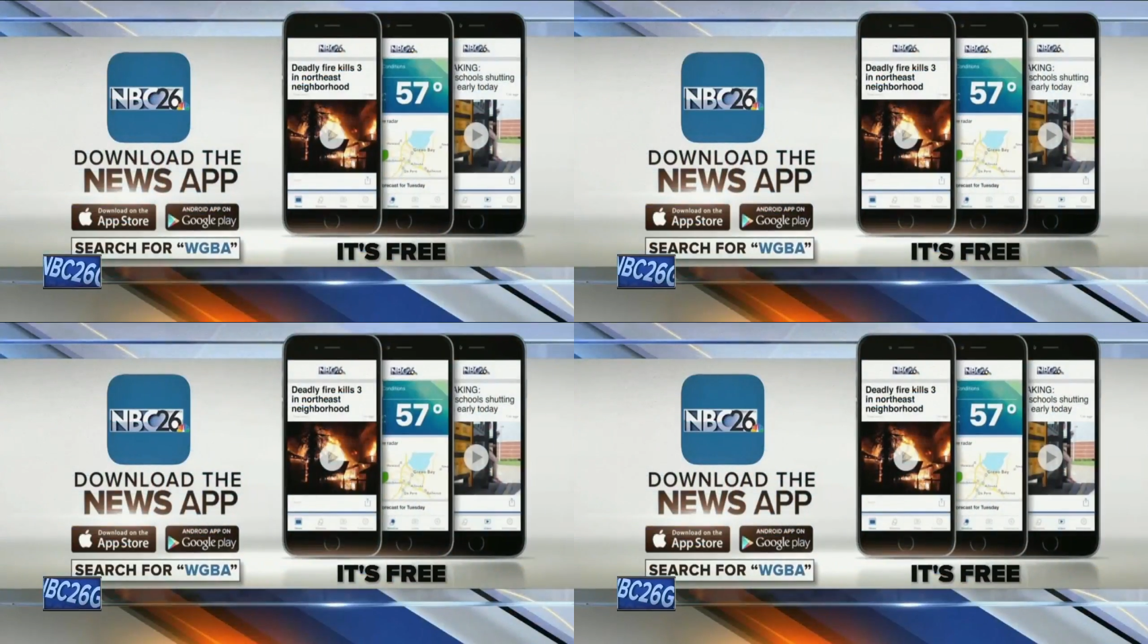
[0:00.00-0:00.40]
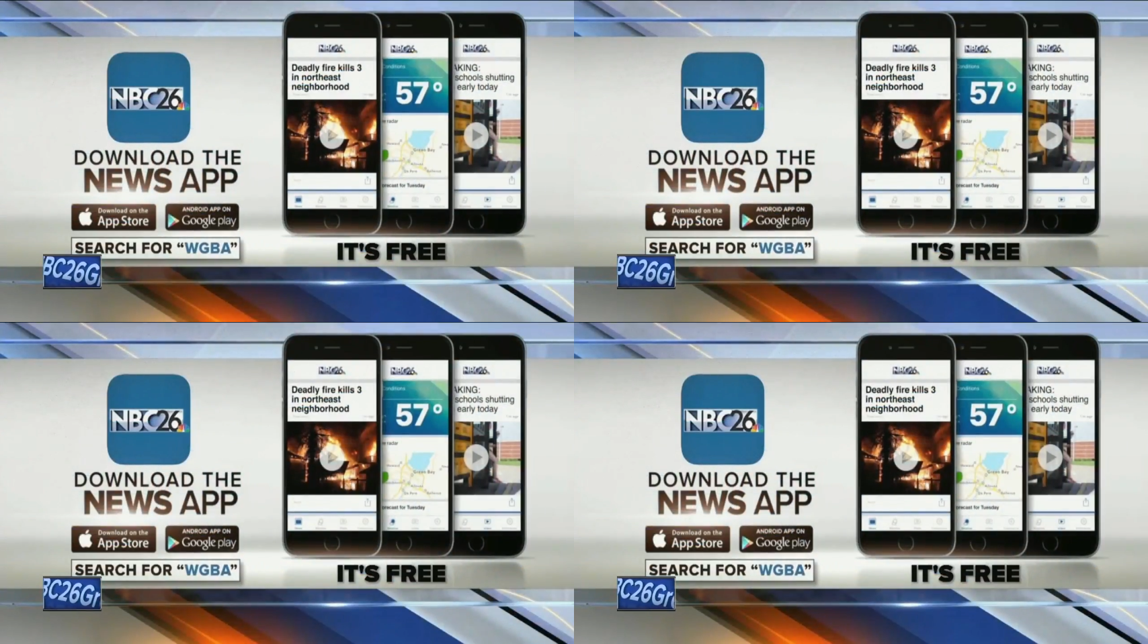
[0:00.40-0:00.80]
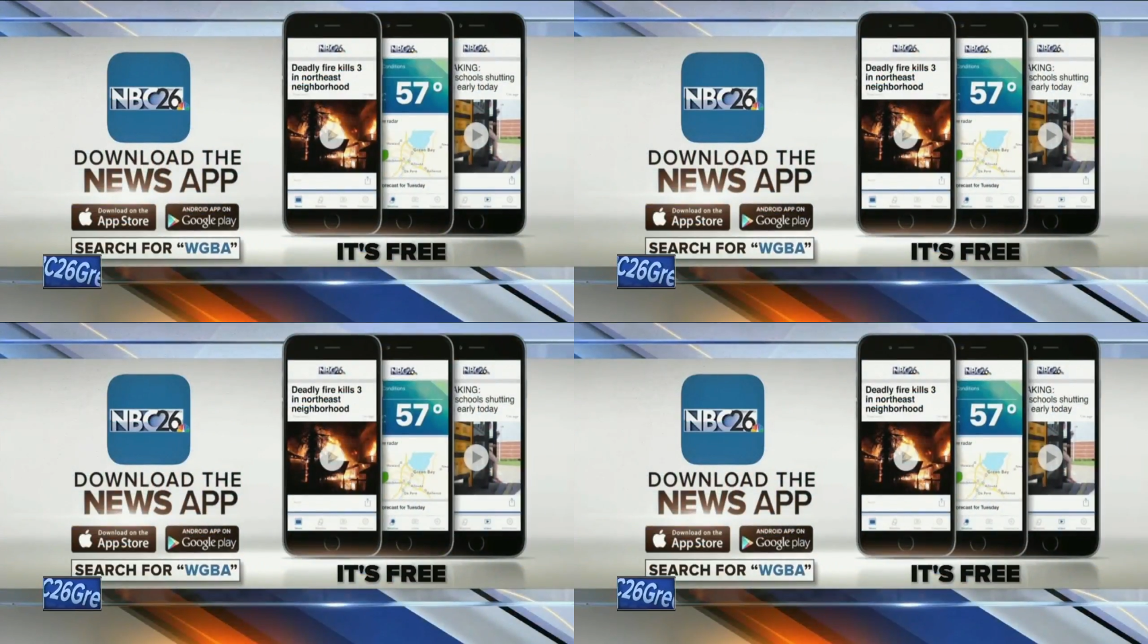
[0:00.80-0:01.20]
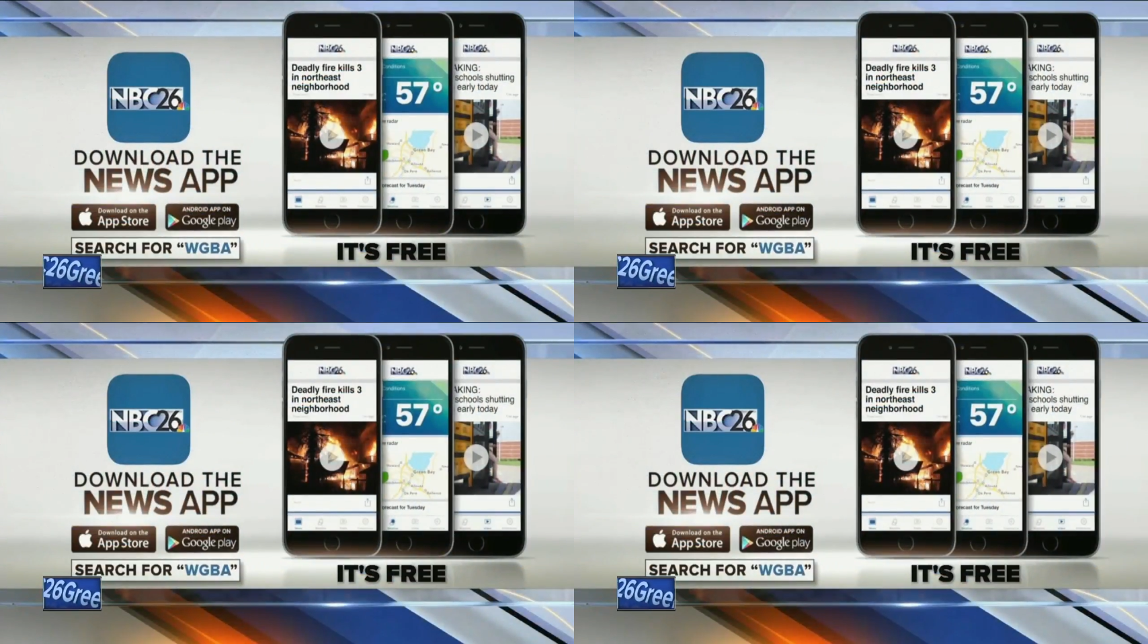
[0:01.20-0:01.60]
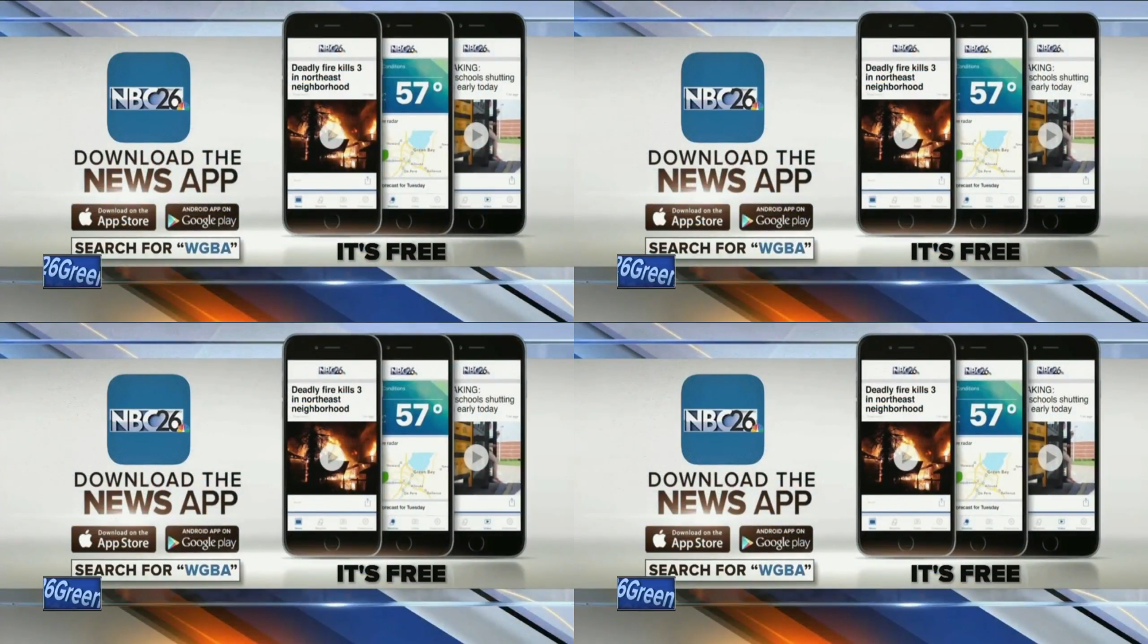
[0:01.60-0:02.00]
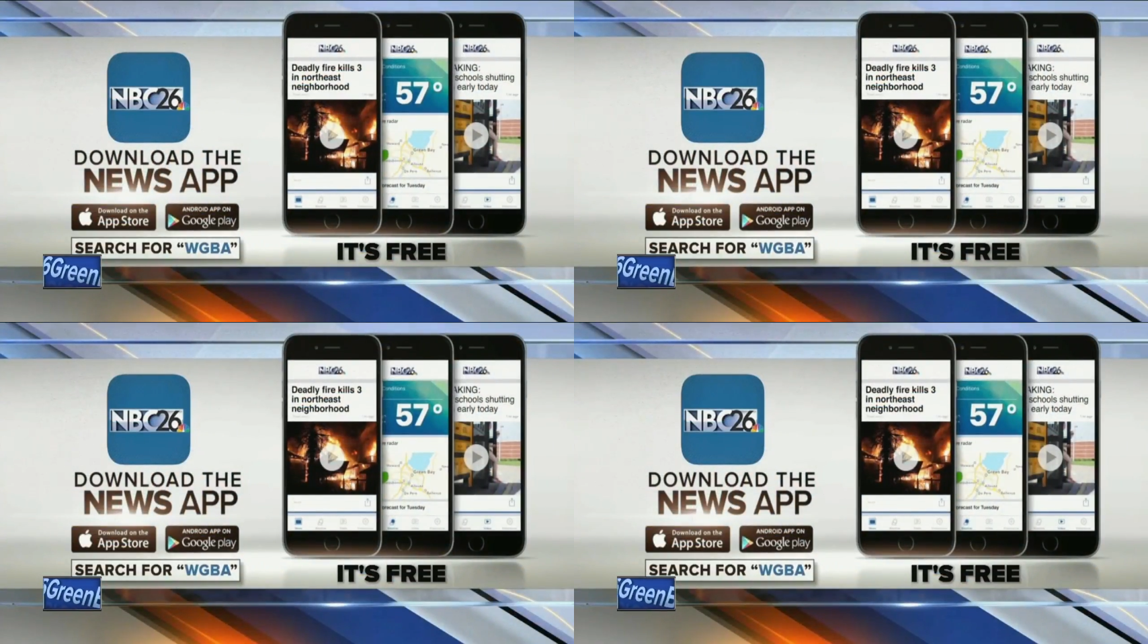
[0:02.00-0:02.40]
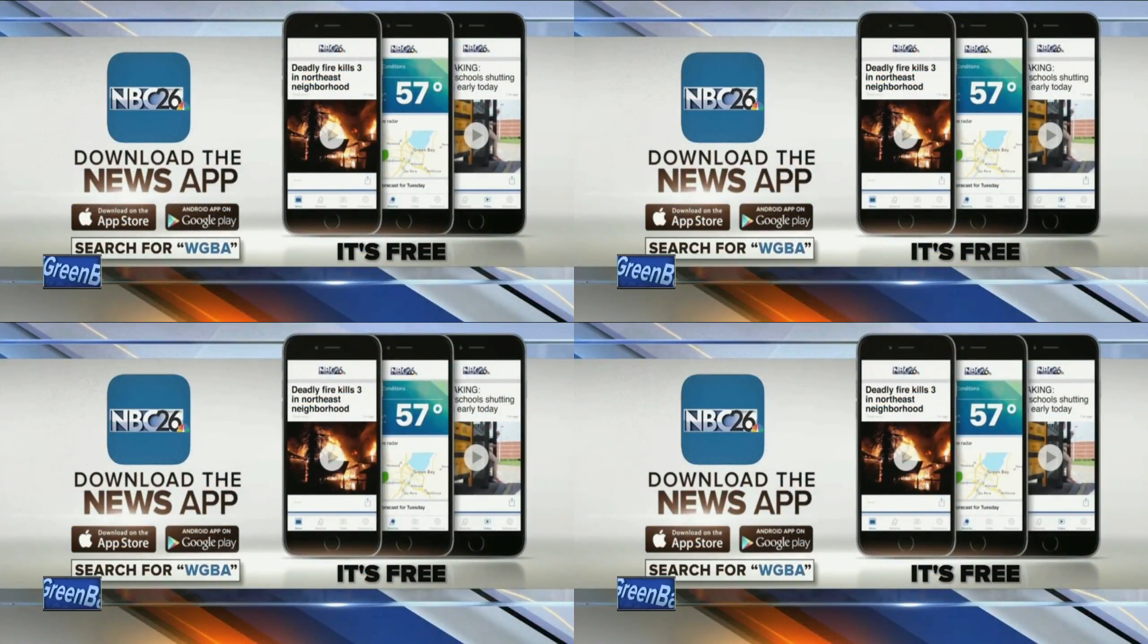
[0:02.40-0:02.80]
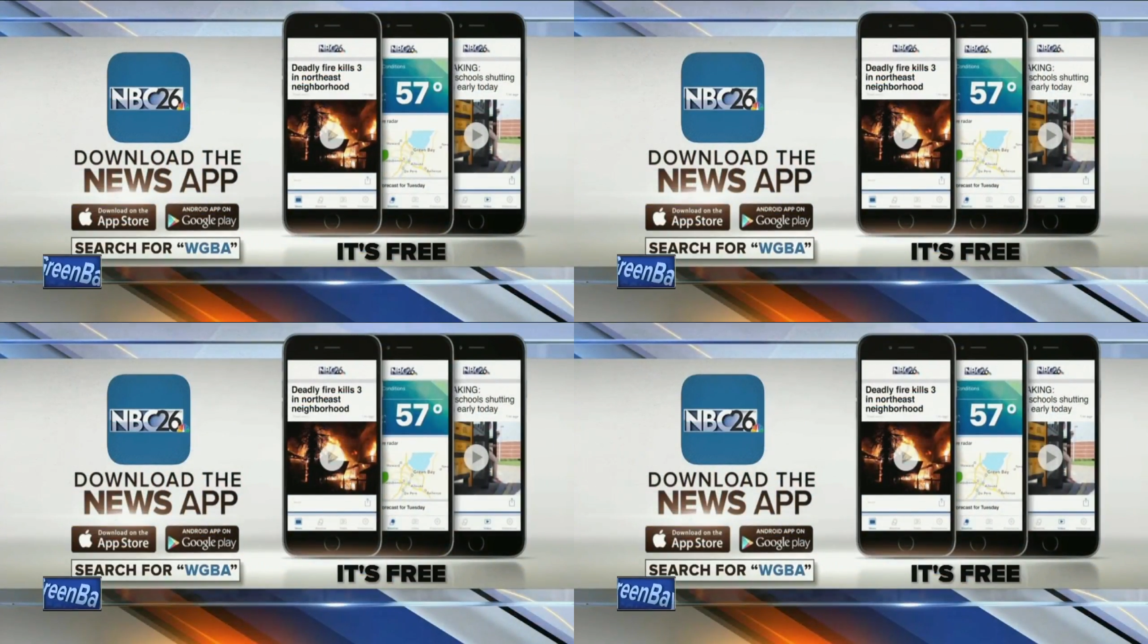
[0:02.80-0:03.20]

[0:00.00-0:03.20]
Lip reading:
[unreadable: no face in view]